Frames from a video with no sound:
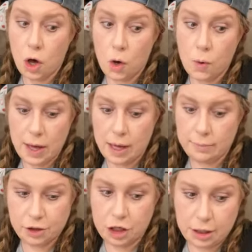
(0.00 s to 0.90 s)

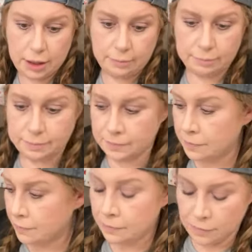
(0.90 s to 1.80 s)
OMG.
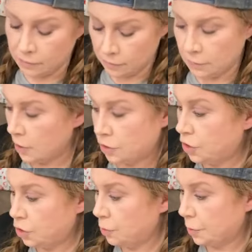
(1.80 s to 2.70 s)

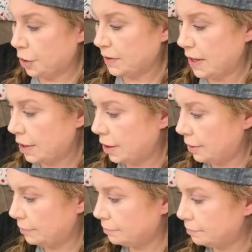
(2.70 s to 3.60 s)
Super
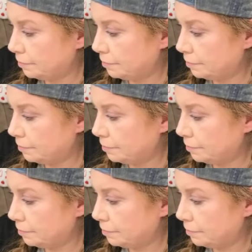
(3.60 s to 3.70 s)
excited.